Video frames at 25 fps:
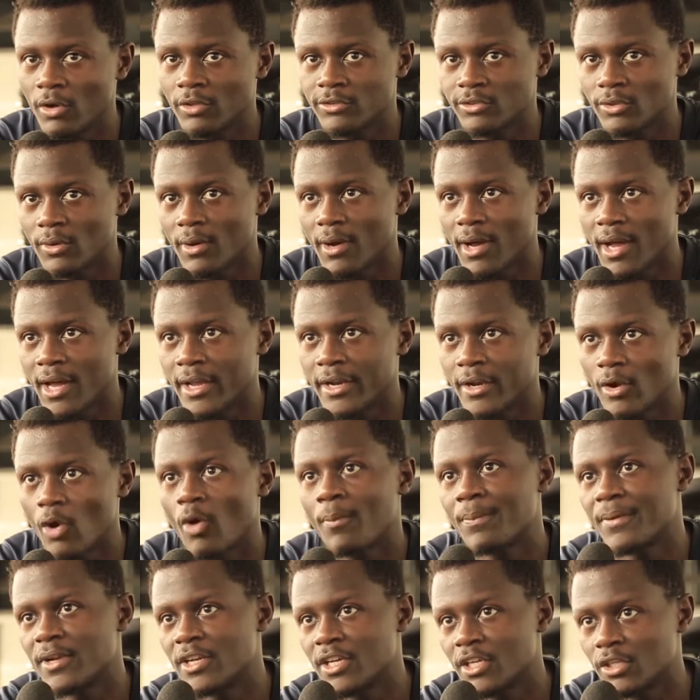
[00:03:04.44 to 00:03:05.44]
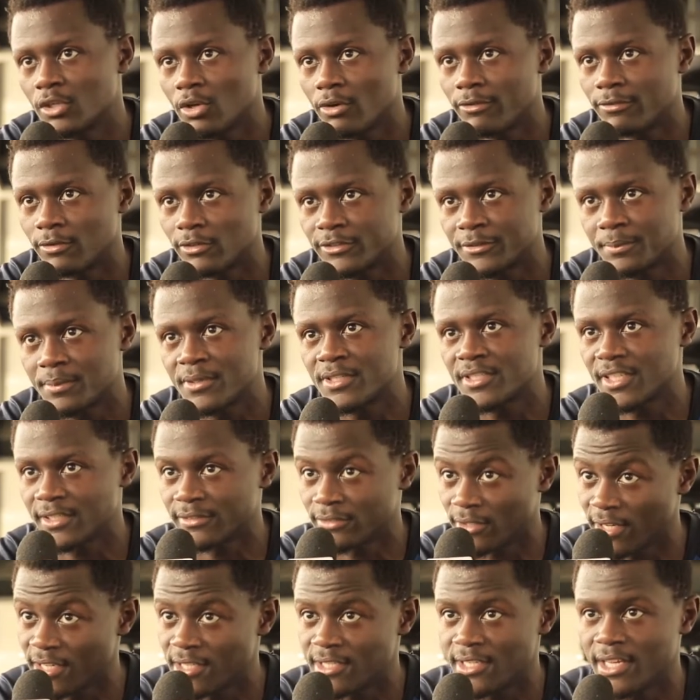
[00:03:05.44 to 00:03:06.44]
also an opening door for
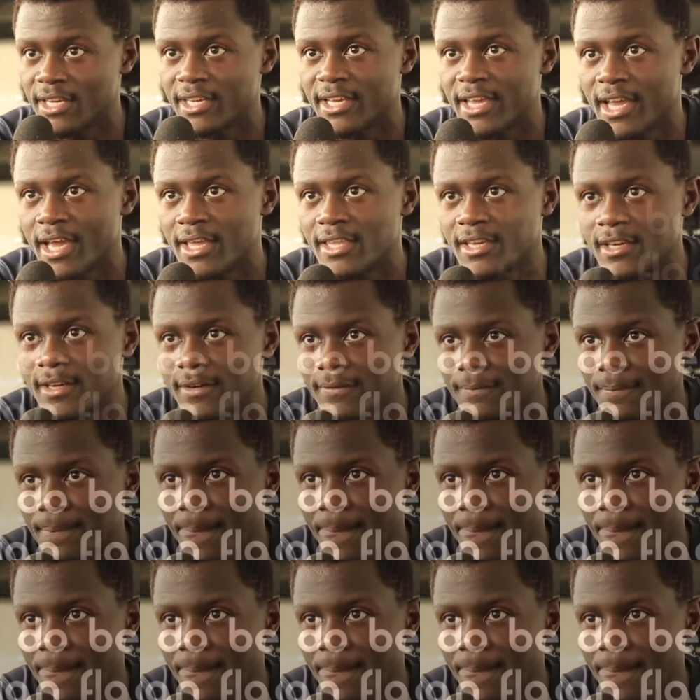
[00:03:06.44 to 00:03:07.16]
sprinters right here in Kenya.